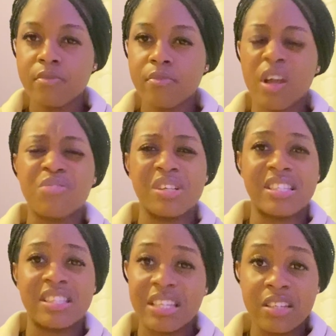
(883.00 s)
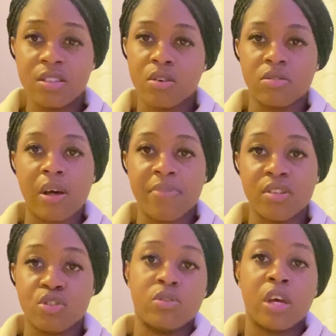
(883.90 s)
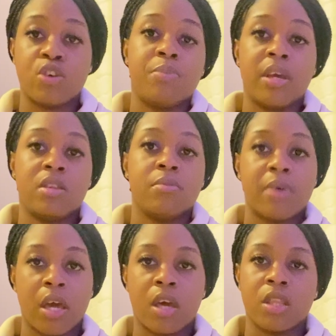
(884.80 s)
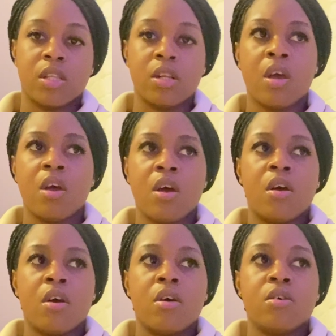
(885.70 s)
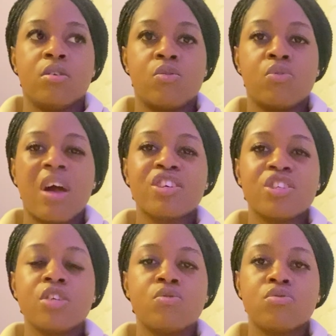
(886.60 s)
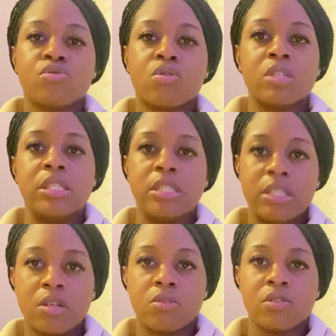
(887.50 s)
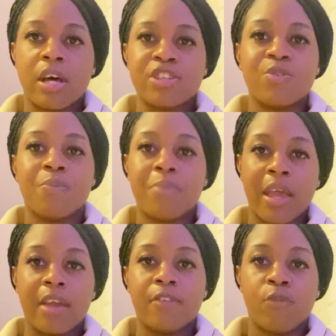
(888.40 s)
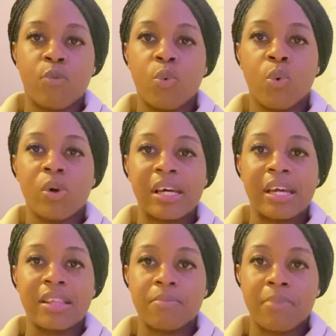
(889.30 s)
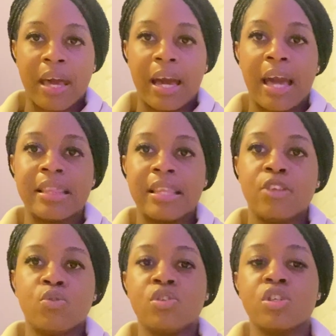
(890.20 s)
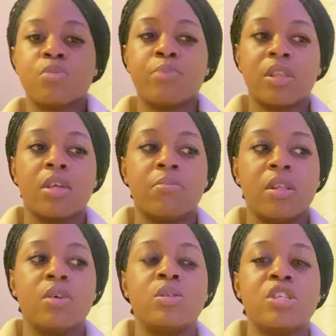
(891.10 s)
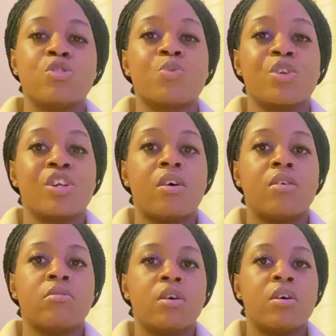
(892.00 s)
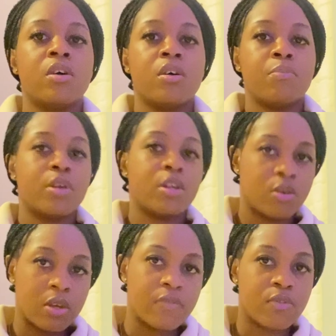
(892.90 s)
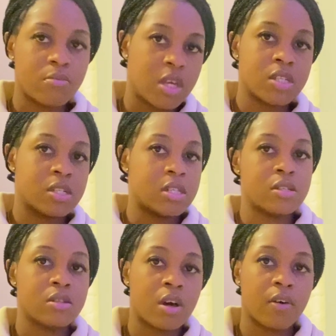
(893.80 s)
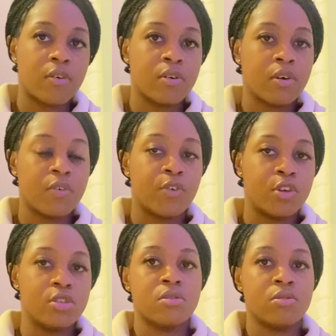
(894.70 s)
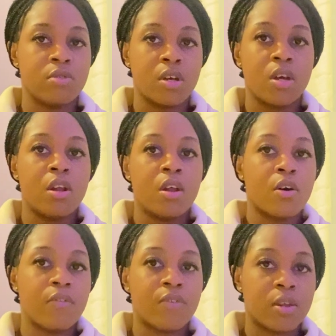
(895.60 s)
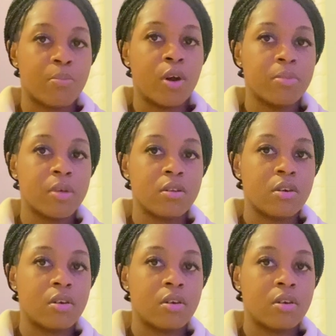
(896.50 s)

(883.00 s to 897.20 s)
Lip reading: a receipt or something to show that you paid at the bank, and you actually use those details that you paid for like at the bank, and then you just put them in the details when you're now putting your information and stuff for you to go for the appointment.